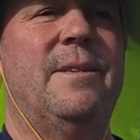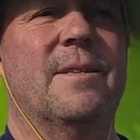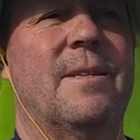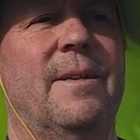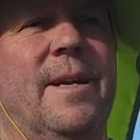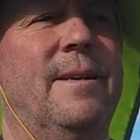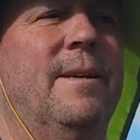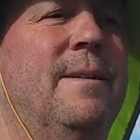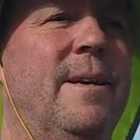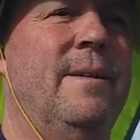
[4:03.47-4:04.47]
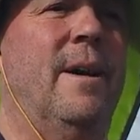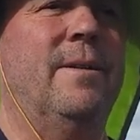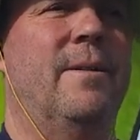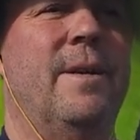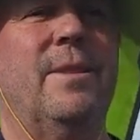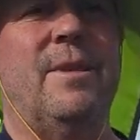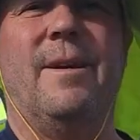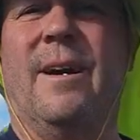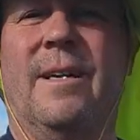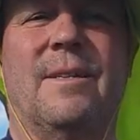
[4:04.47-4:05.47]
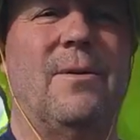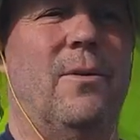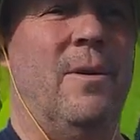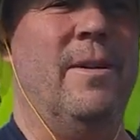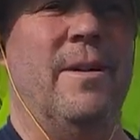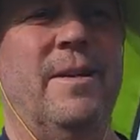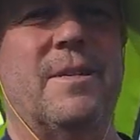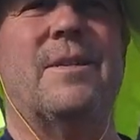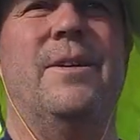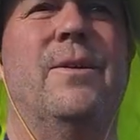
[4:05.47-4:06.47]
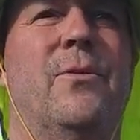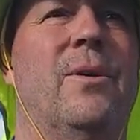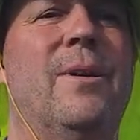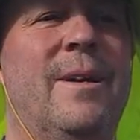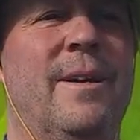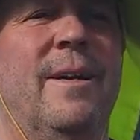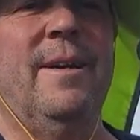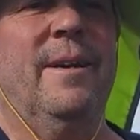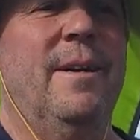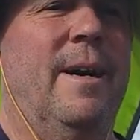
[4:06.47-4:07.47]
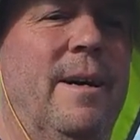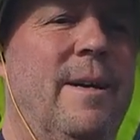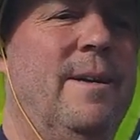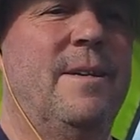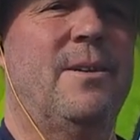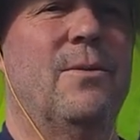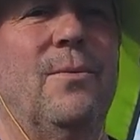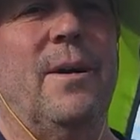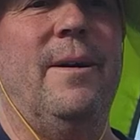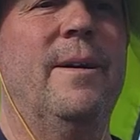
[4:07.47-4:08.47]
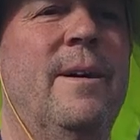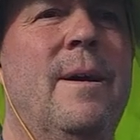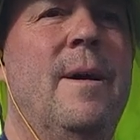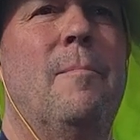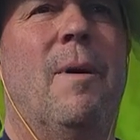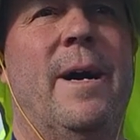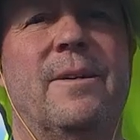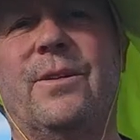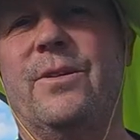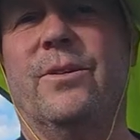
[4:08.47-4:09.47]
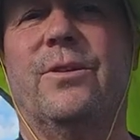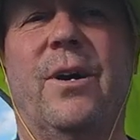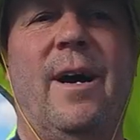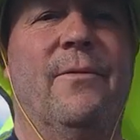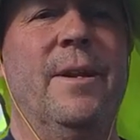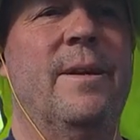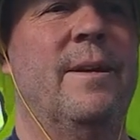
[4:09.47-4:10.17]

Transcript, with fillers: this thing in, in, underneath the console, or underneath the steering wheel uh, to uh, monitor your driving.